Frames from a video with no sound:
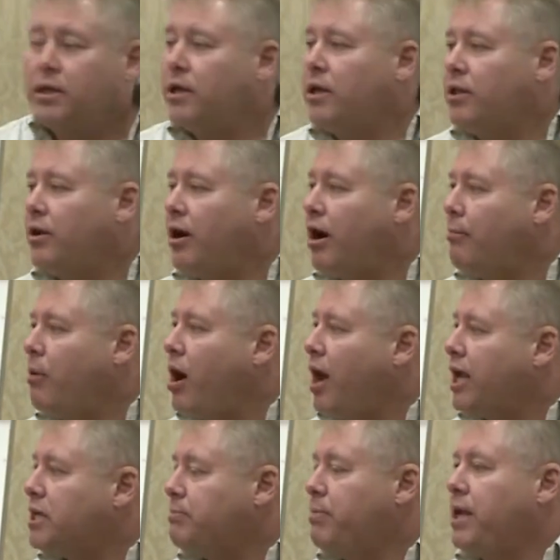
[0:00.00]
the
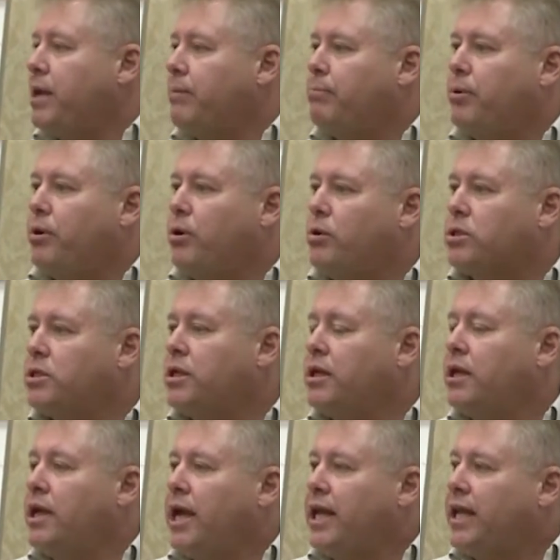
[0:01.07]
harmonics being produced
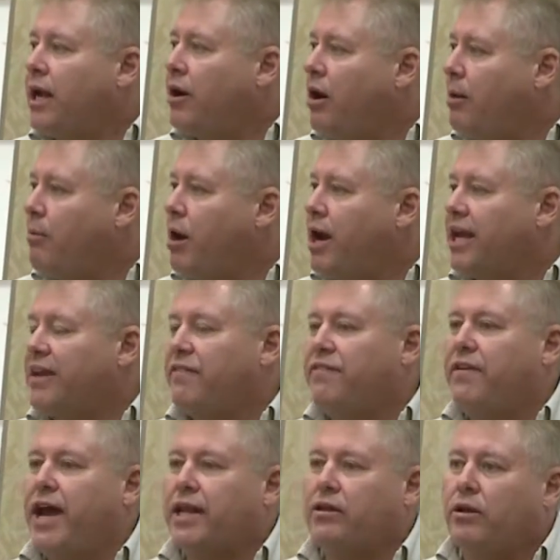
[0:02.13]
and that harmonic
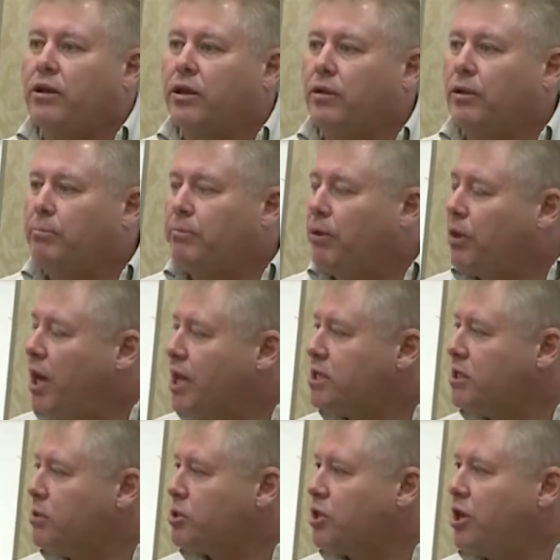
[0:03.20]
effect on causing
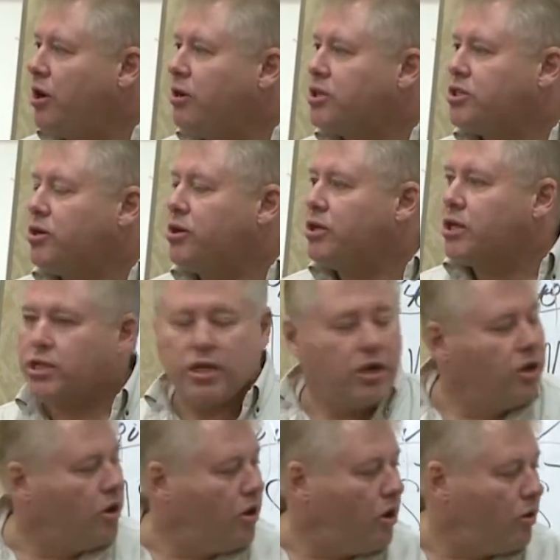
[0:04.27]
those current surges.
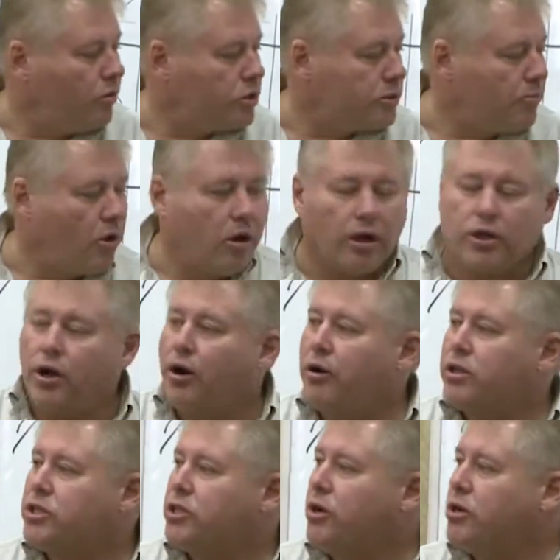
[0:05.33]
All those small current
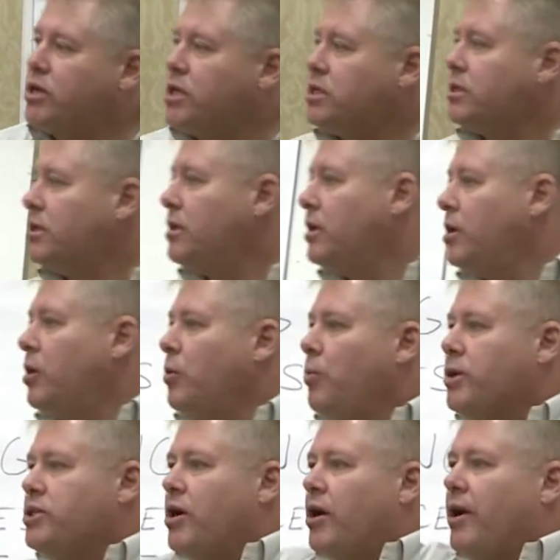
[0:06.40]
surges,
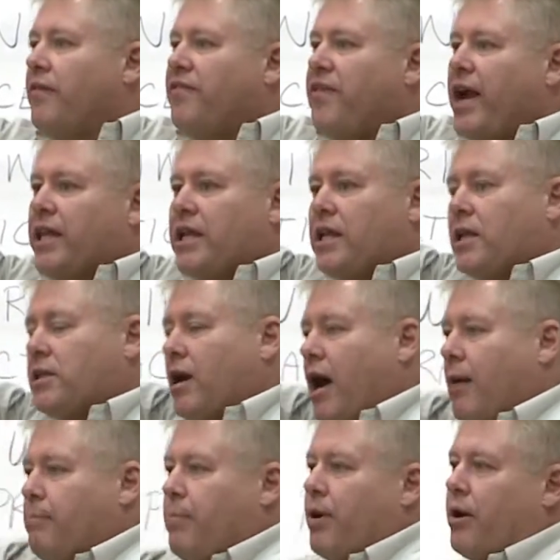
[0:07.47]
which are affecting the
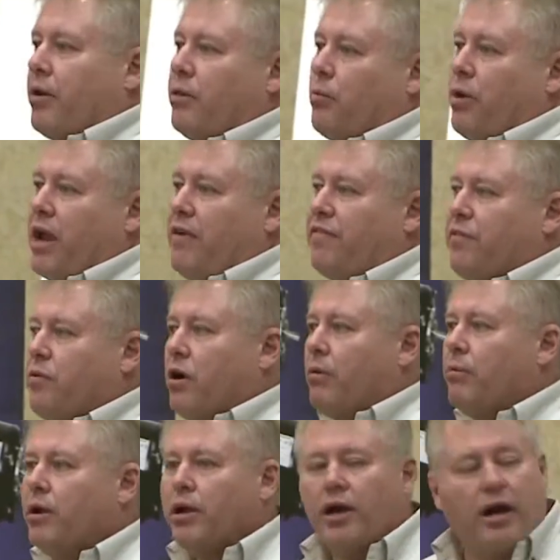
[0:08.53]
top part of the waveform,
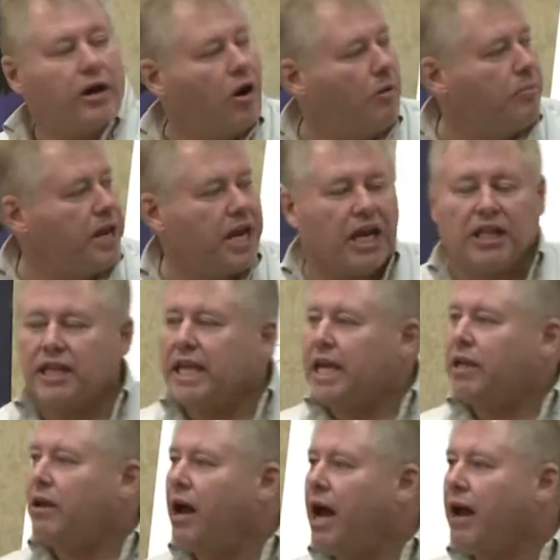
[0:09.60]
are now being gleaned
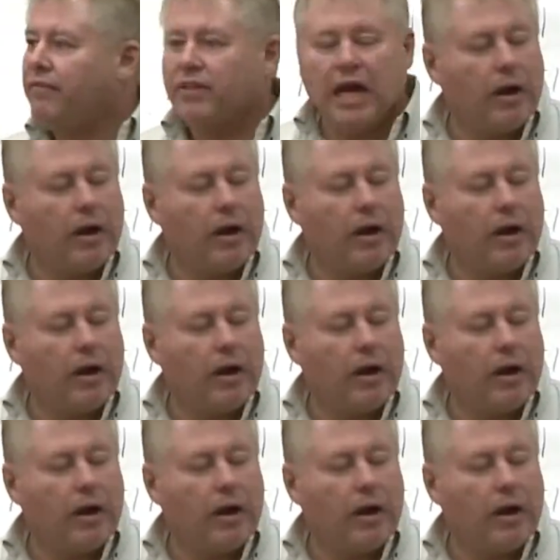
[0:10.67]
off. Now